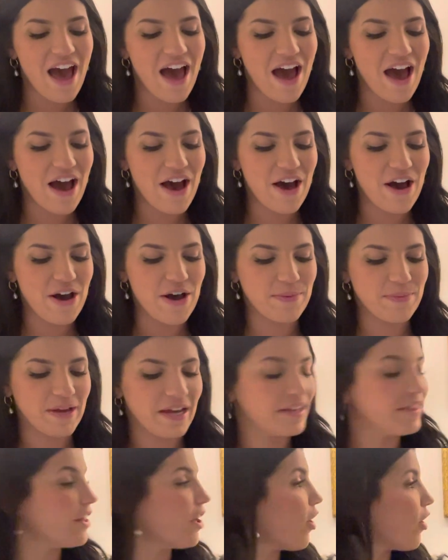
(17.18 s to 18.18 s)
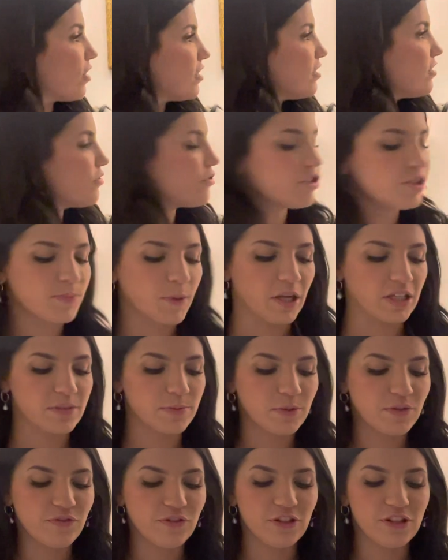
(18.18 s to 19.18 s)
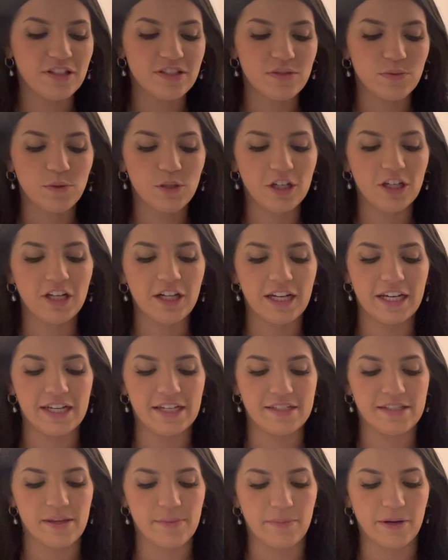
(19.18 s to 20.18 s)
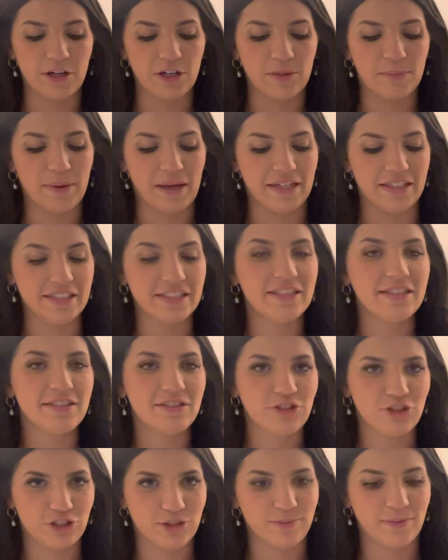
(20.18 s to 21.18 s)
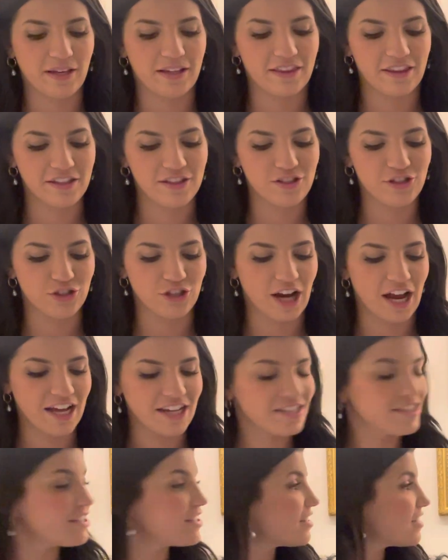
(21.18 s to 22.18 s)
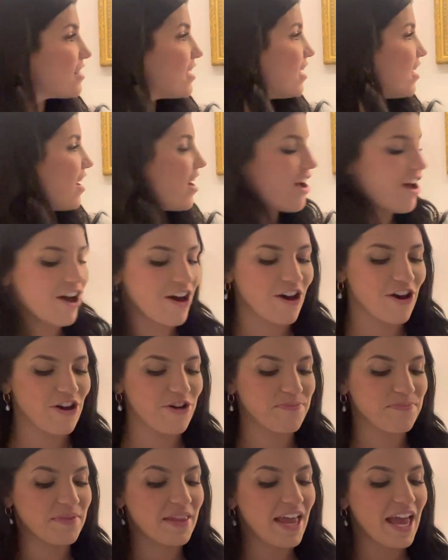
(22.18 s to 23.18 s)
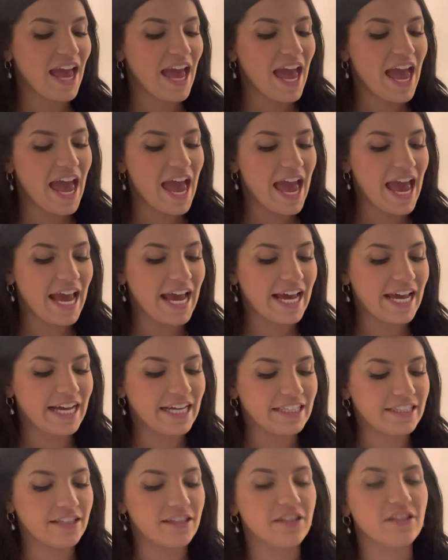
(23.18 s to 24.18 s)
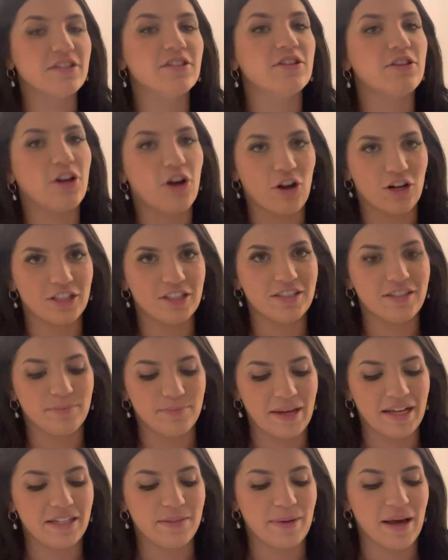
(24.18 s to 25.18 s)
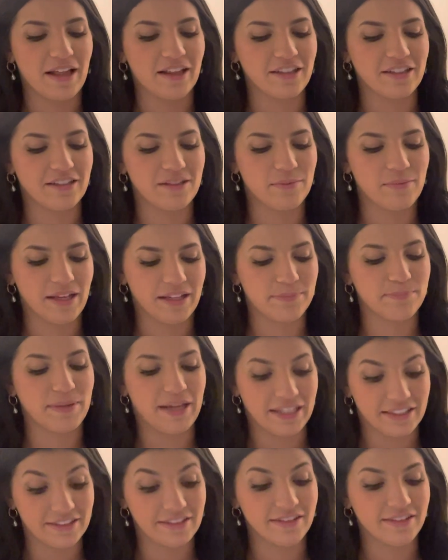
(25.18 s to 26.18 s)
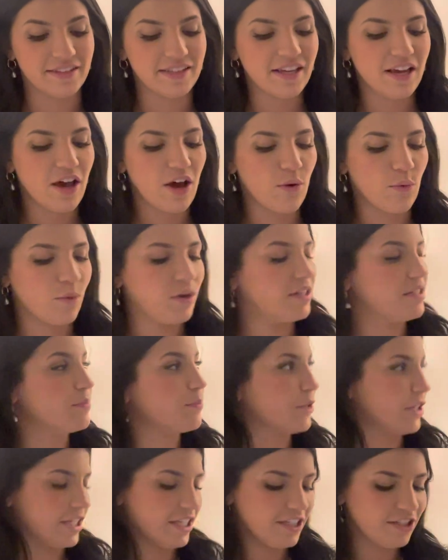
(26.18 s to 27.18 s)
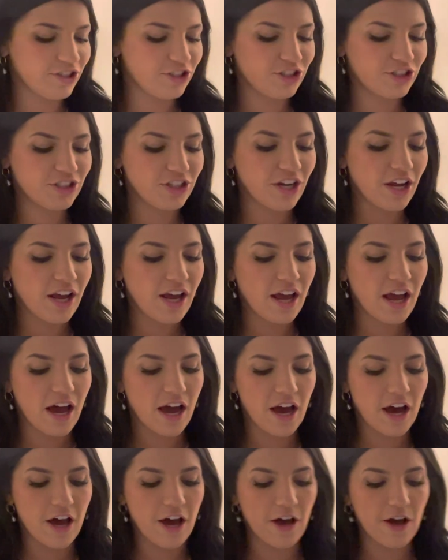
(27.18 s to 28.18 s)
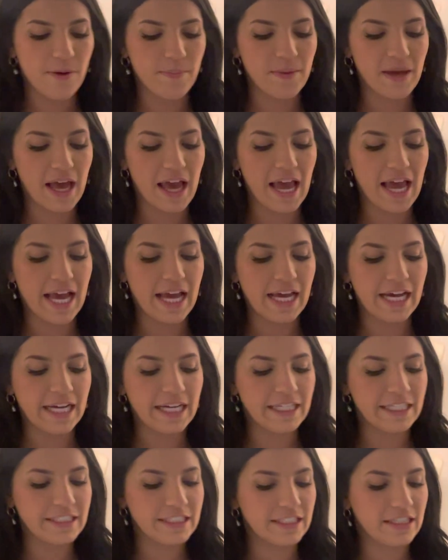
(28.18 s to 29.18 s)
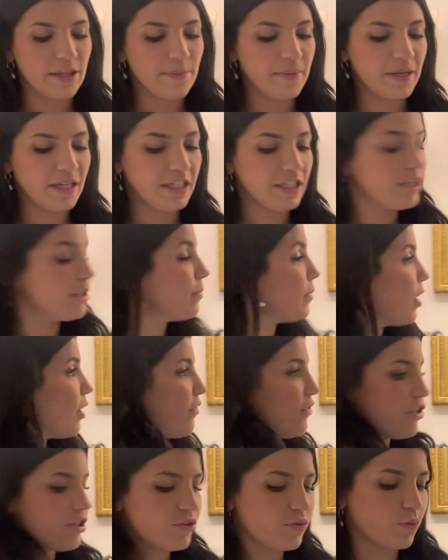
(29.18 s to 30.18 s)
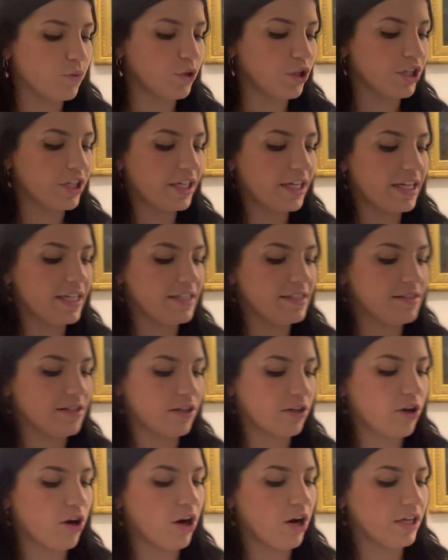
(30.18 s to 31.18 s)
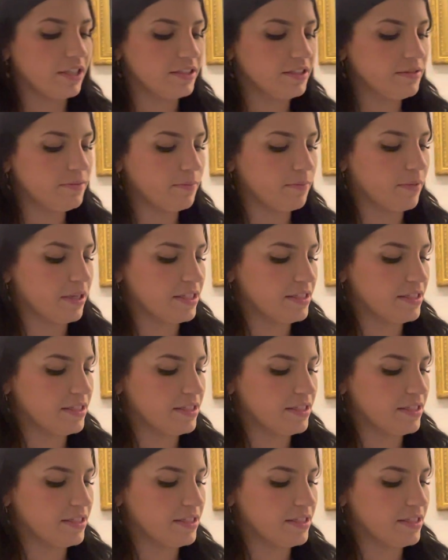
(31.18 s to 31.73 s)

And the artist responsible for this work is Mary Bettins. She made this dress, and the artist Mary Bettins was British. And the medium of this work is the cotton